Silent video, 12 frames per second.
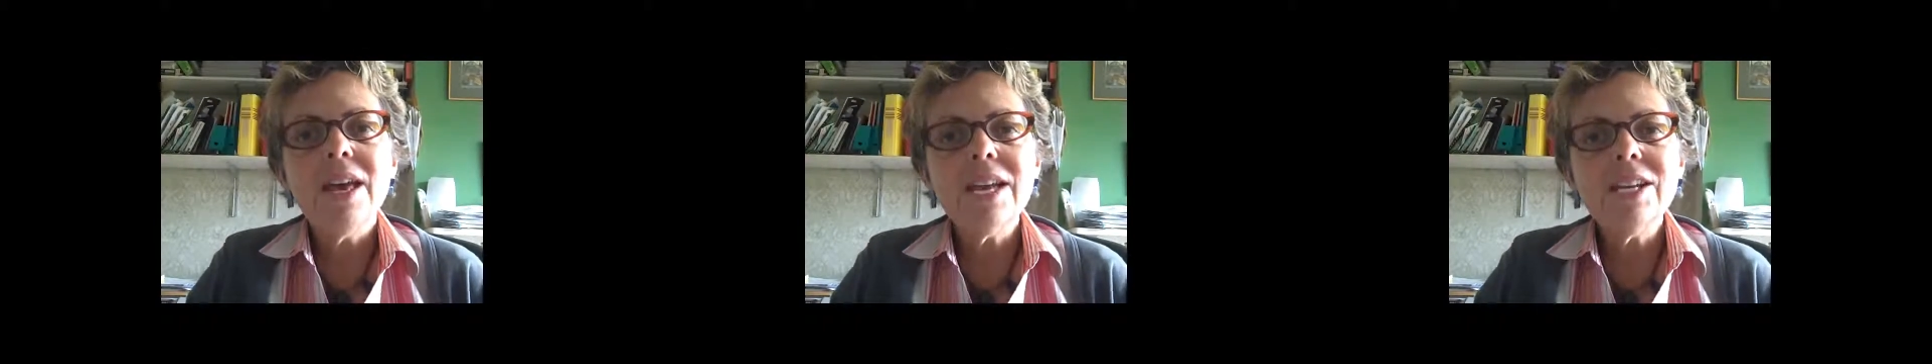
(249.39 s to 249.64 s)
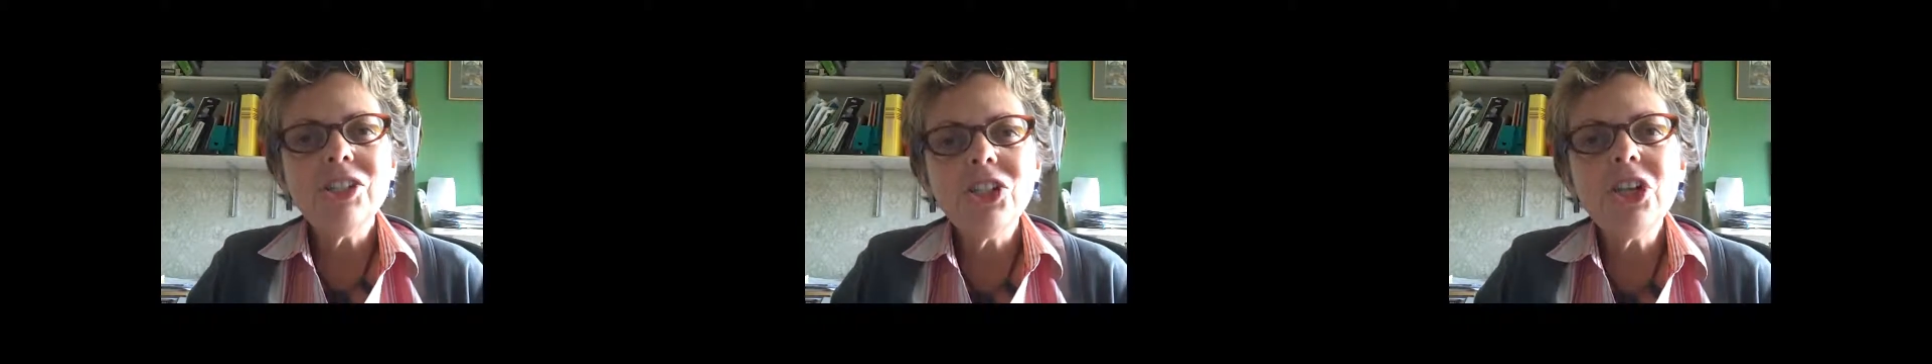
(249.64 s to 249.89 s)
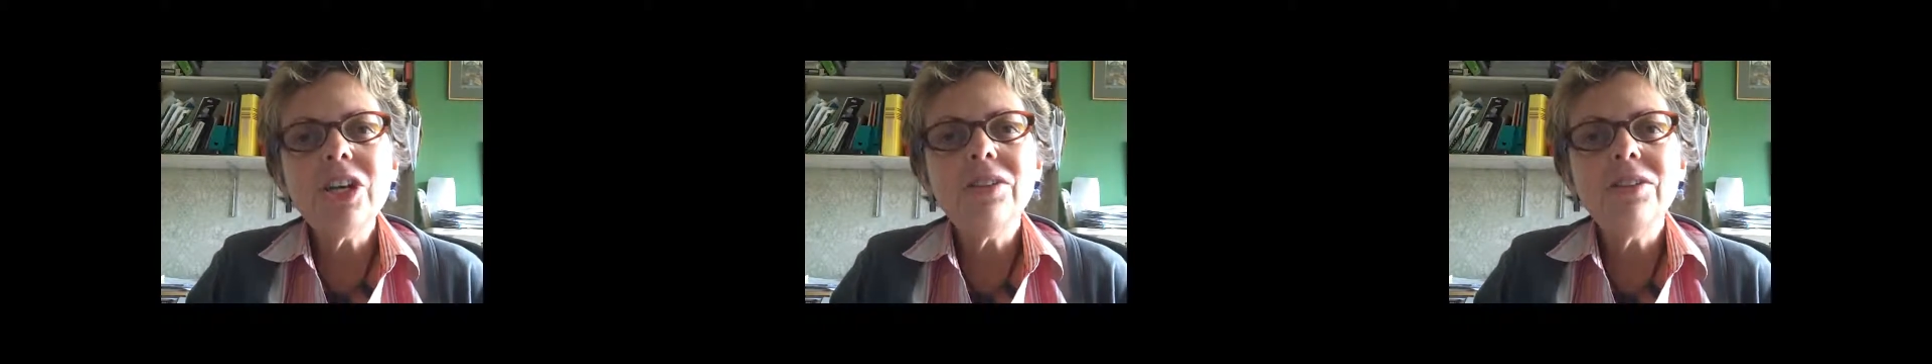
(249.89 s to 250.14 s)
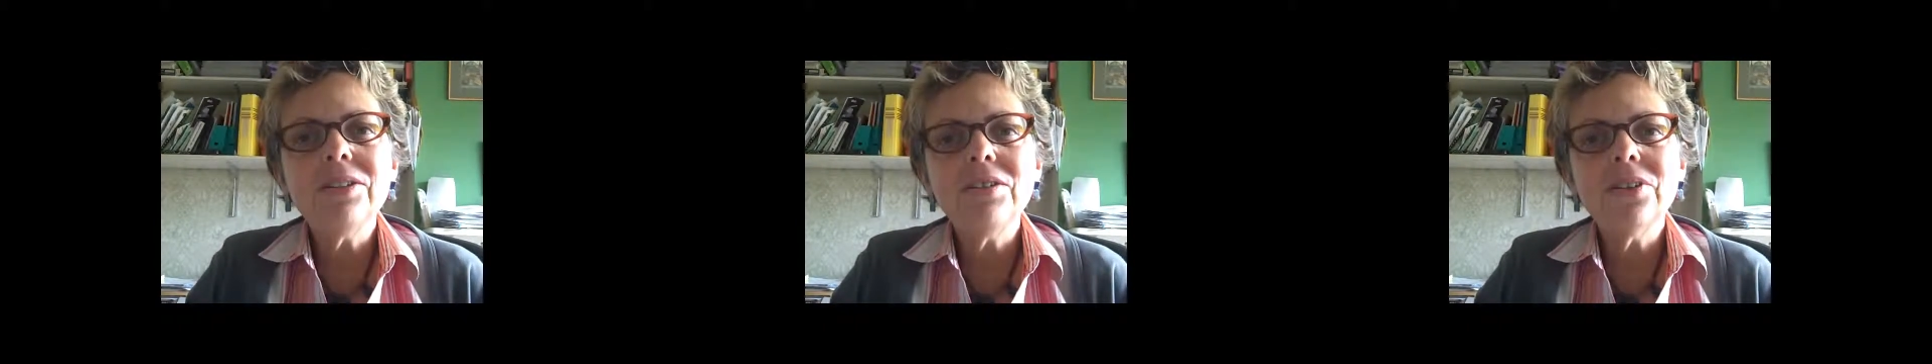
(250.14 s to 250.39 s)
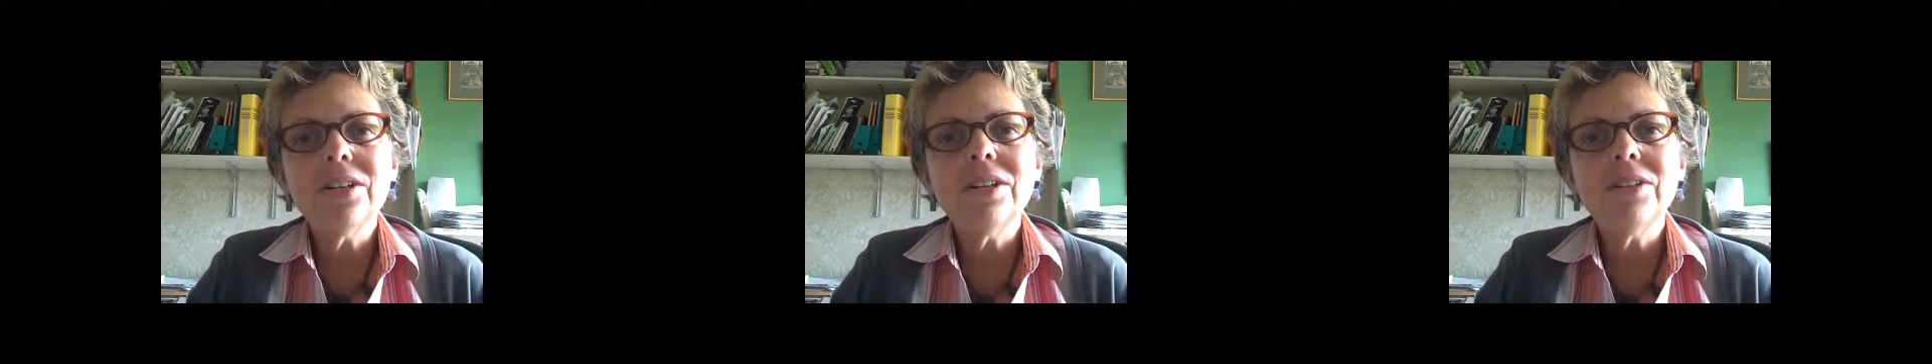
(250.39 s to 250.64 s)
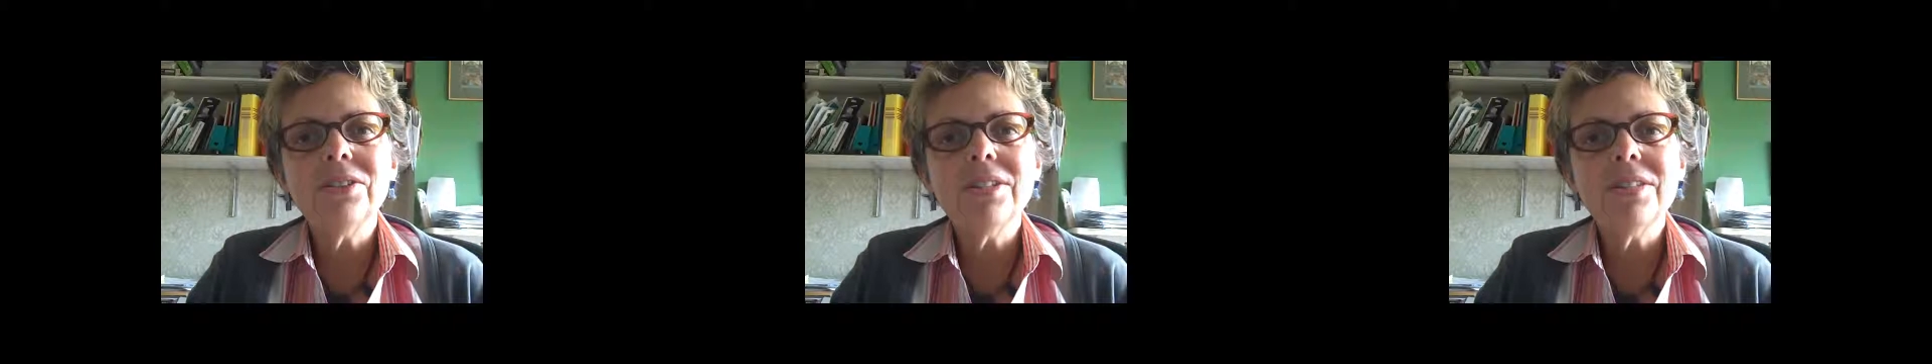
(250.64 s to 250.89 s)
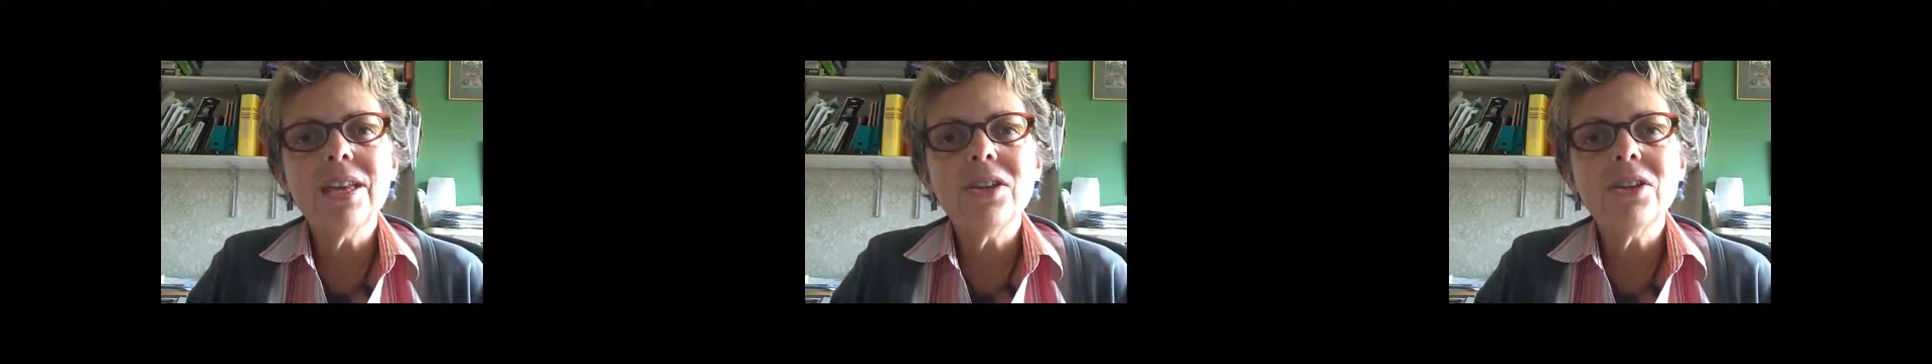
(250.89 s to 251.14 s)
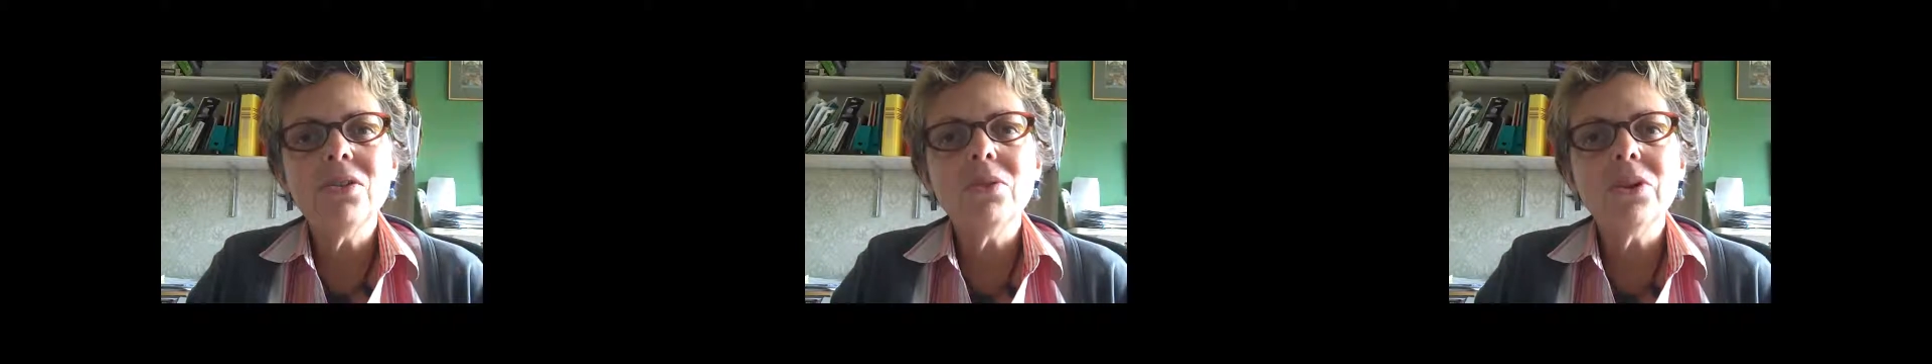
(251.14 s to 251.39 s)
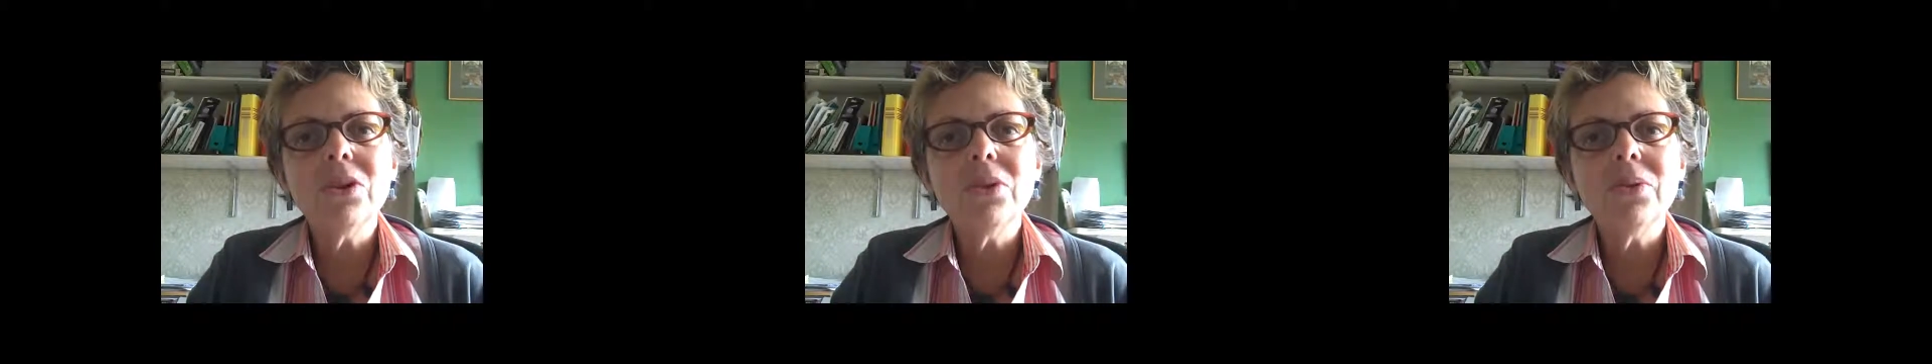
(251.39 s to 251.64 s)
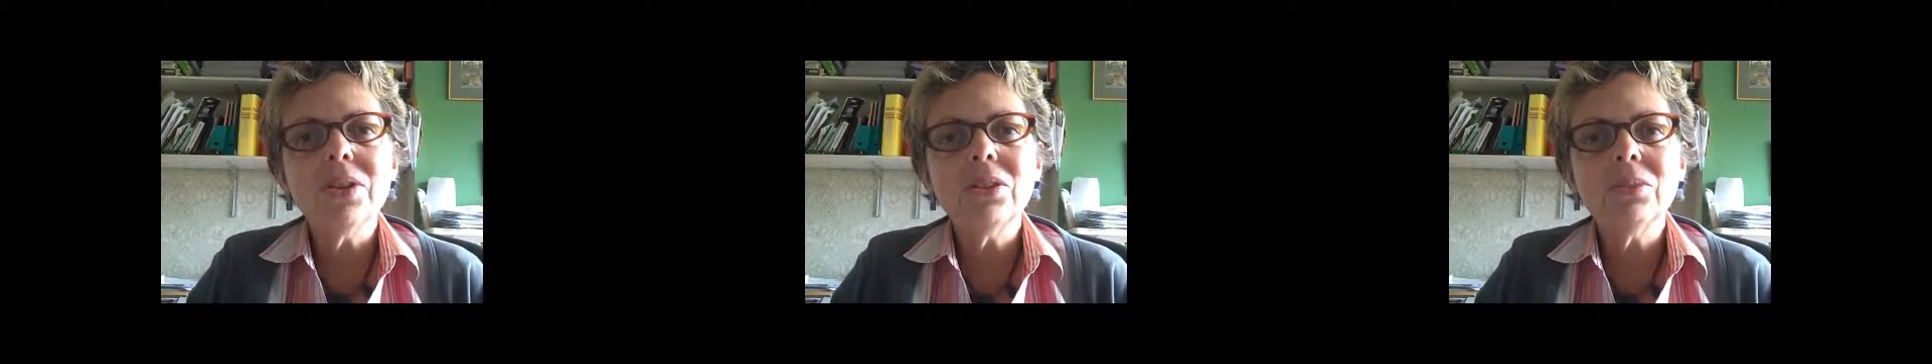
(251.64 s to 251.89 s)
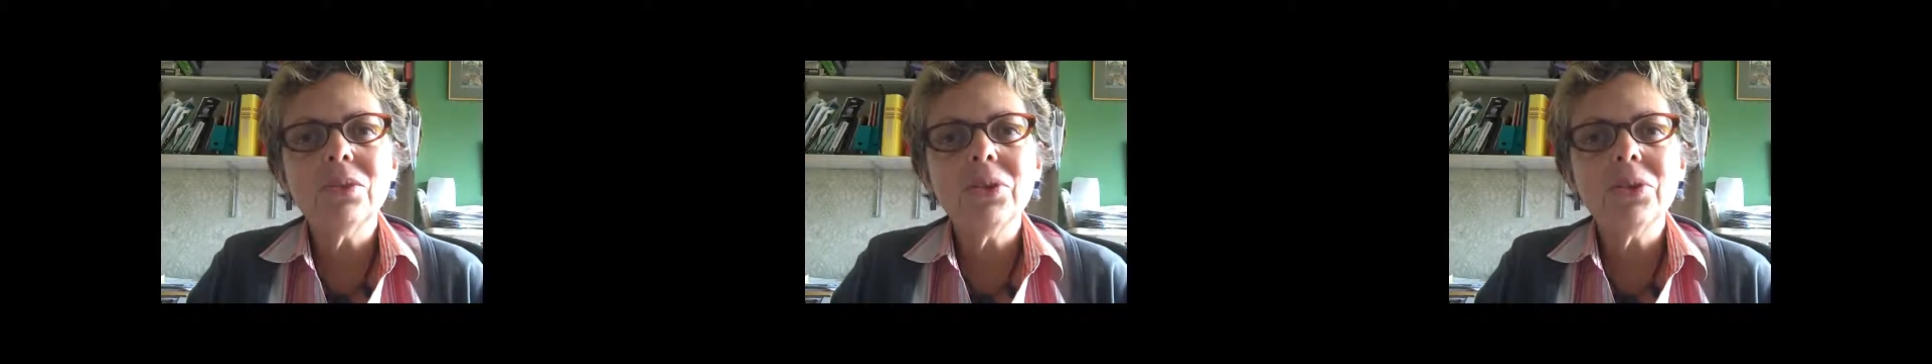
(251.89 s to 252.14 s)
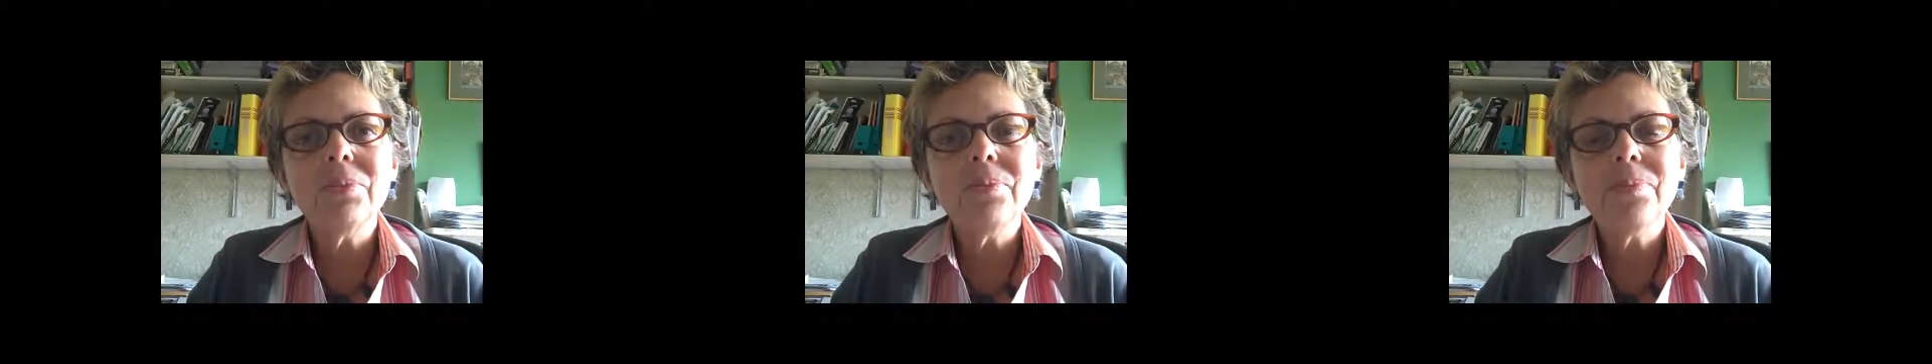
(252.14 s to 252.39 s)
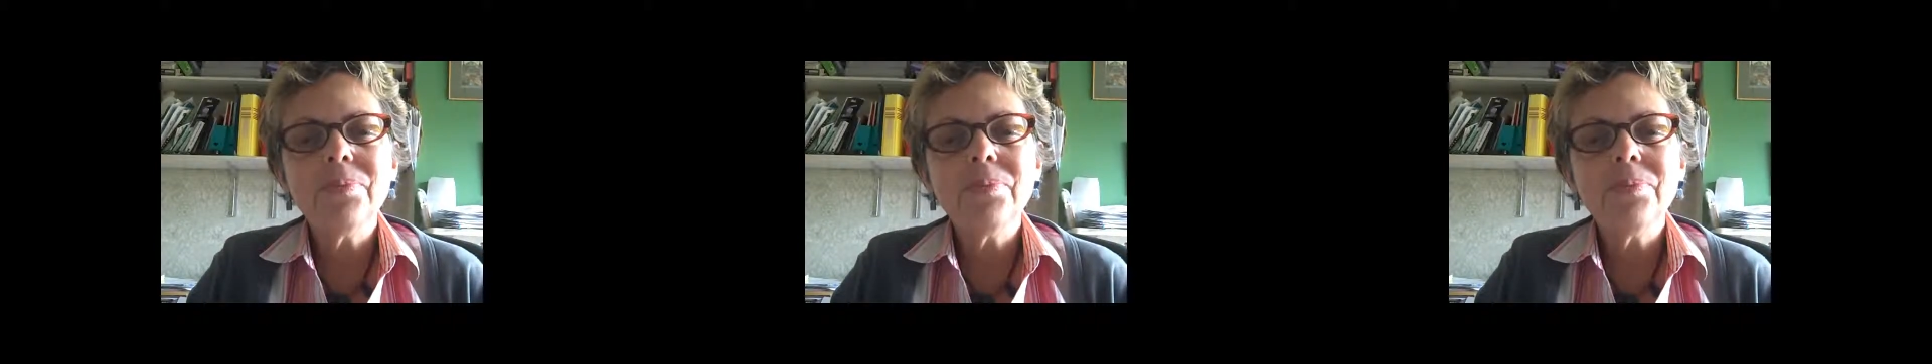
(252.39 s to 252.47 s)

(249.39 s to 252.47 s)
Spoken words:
and share the difficulties that you are going through.